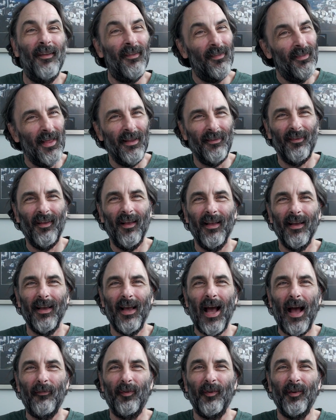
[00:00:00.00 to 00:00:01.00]
That's all I
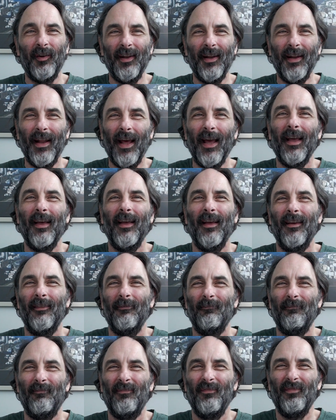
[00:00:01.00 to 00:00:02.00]
got for you today.
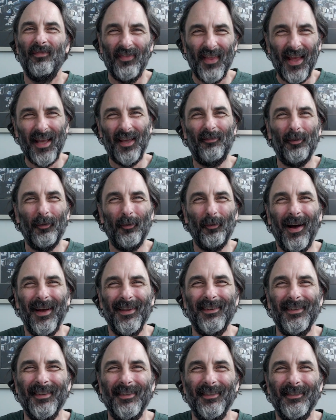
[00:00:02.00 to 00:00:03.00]
Thank you for
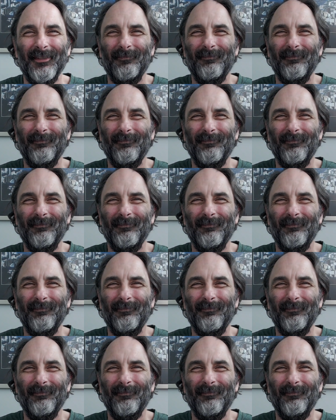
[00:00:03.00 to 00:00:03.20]
watching.